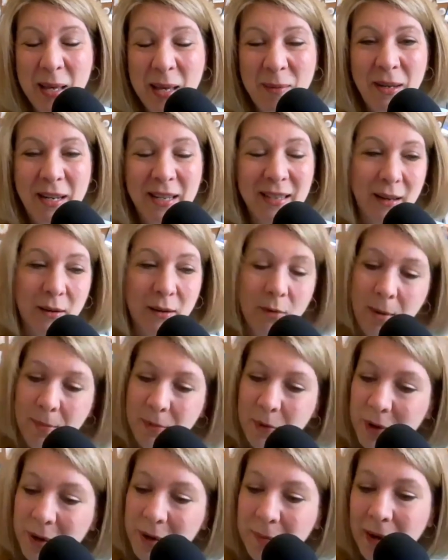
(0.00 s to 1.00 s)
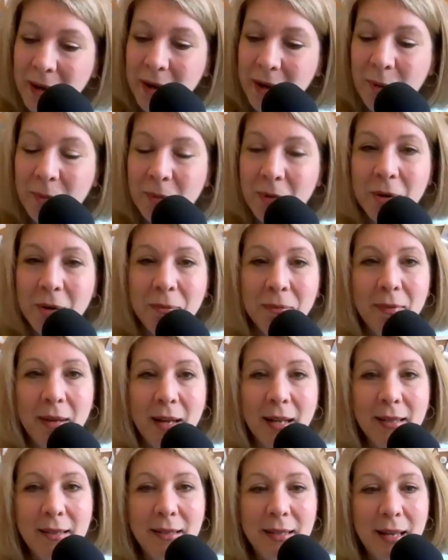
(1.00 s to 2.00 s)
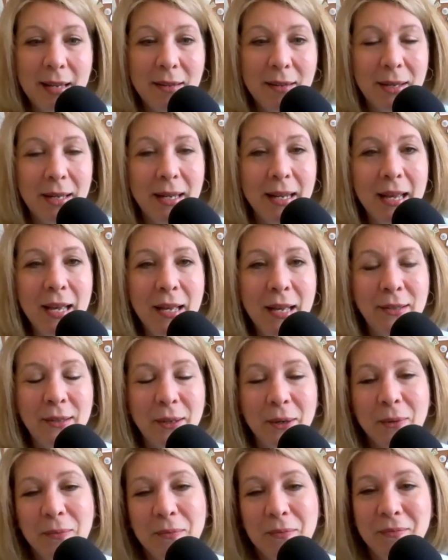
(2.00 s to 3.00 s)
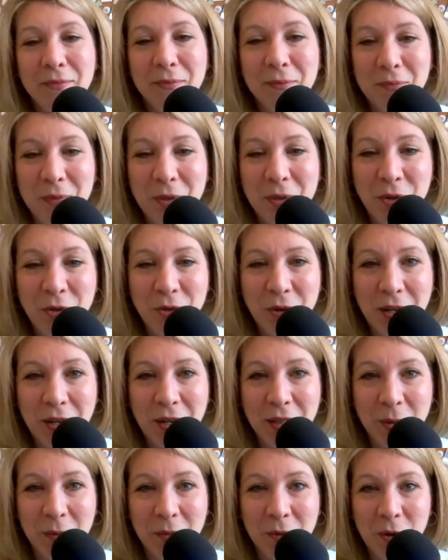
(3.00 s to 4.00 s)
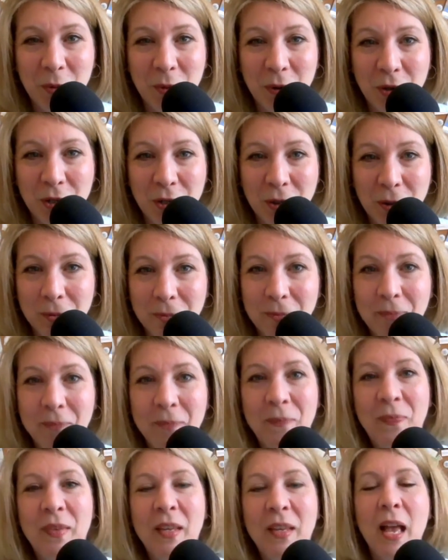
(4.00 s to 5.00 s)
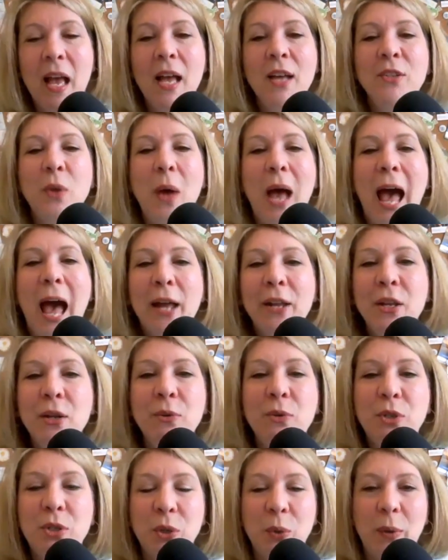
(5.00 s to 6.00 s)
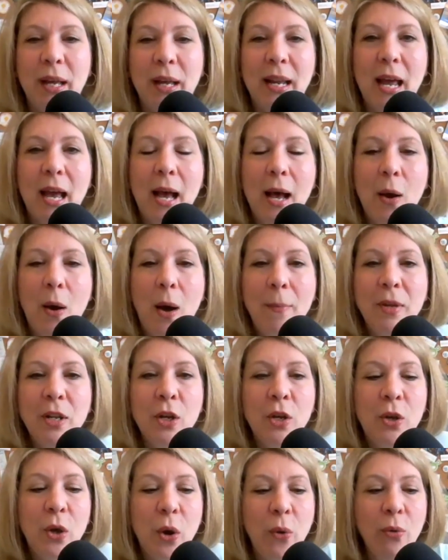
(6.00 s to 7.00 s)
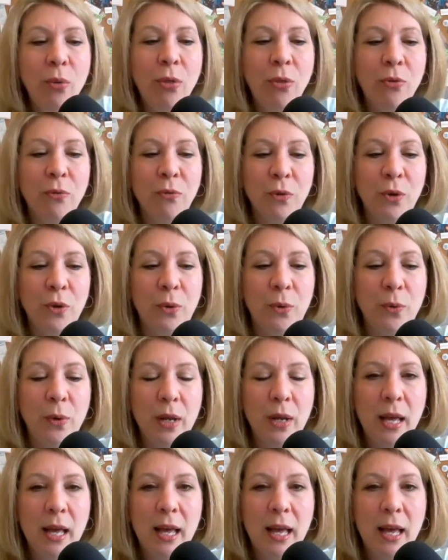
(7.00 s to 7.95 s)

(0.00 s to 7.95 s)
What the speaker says: And Benny's like, well, you're in my homeroom. That's the end of it. So we do try to get some humor too. So how do you do it? I'm going to go through